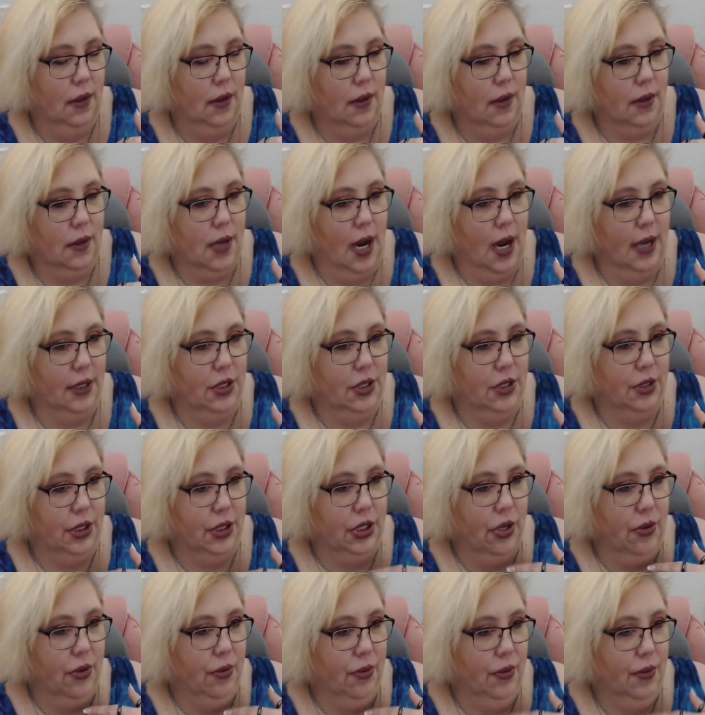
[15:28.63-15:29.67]
gotten to.
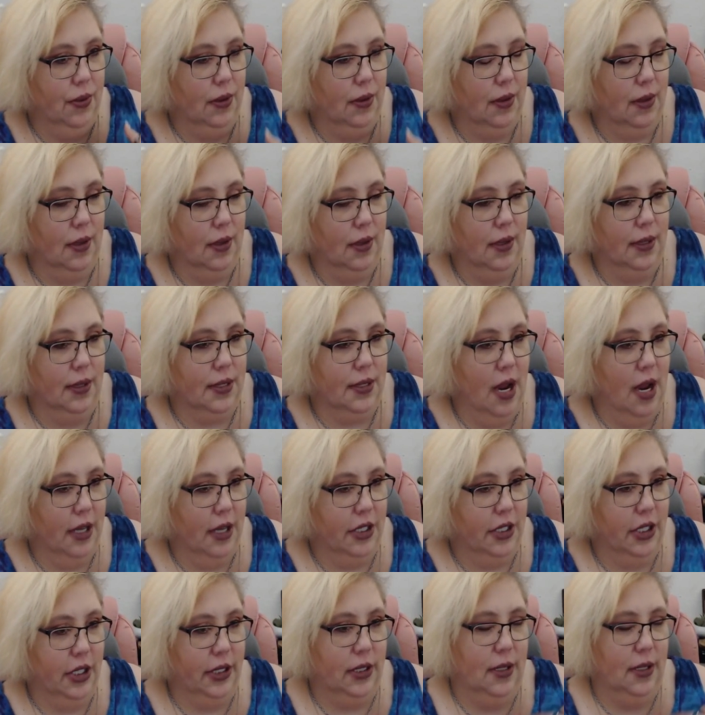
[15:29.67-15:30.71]
So it's not
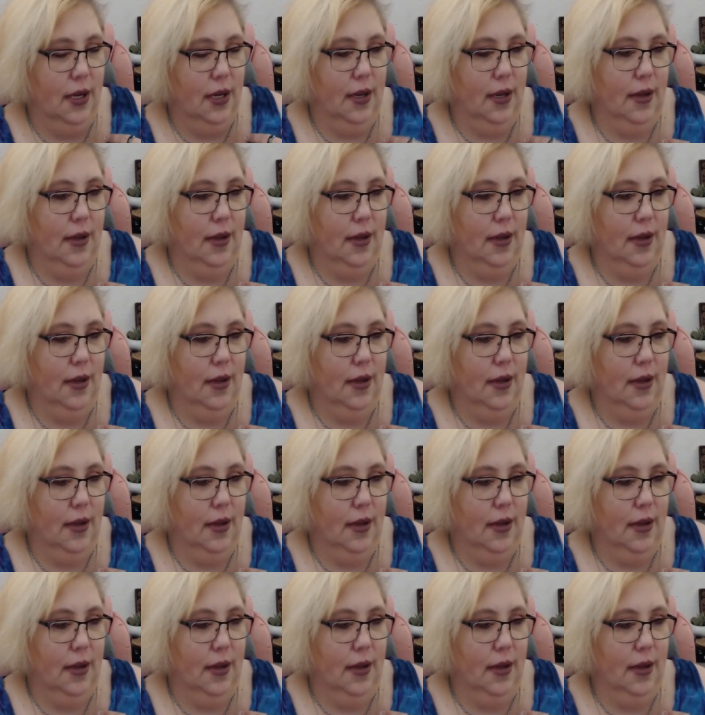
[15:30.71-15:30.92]
just